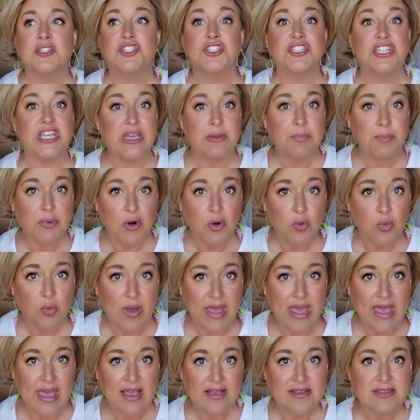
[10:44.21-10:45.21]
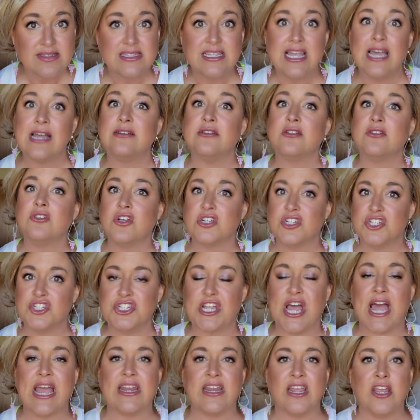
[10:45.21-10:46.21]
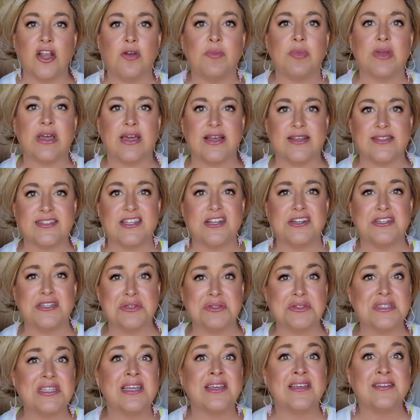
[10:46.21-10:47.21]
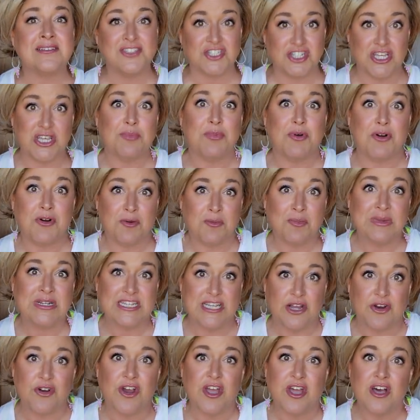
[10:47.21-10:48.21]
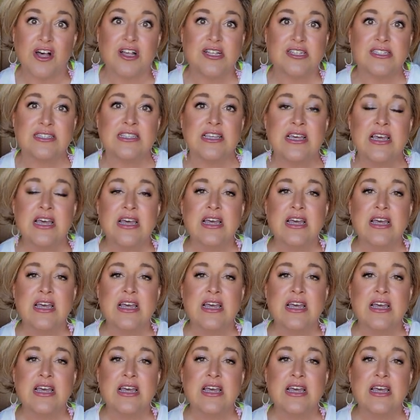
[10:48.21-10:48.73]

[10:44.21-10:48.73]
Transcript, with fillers: cheaper wigs tend to look shinier because they're using cheaper materials.